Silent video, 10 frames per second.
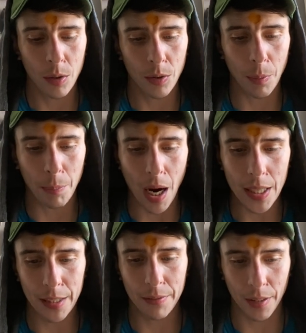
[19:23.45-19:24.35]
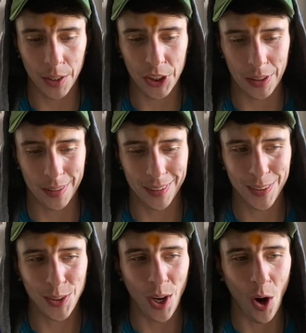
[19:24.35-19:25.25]
the body
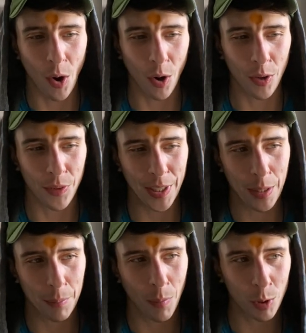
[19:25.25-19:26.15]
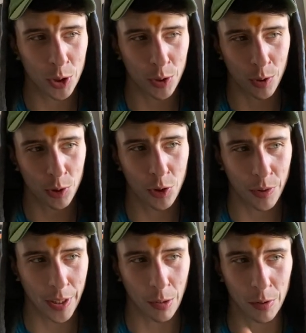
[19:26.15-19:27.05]
functions are the emotional
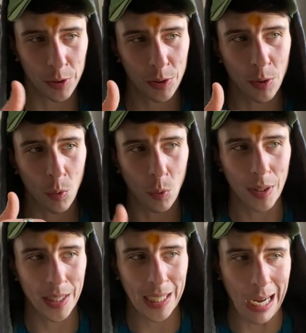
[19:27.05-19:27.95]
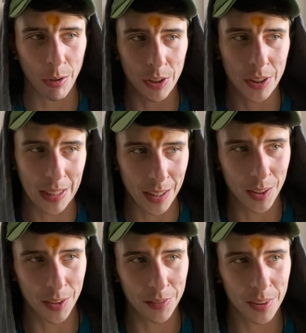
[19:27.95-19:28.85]
triggers within
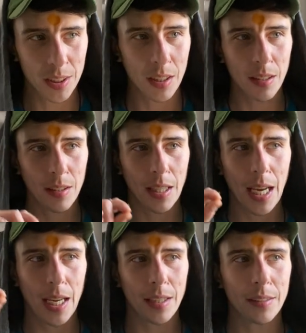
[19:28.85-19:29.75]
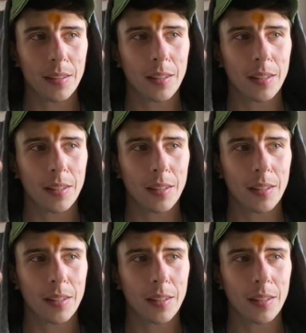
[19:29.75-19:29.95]
ourselves that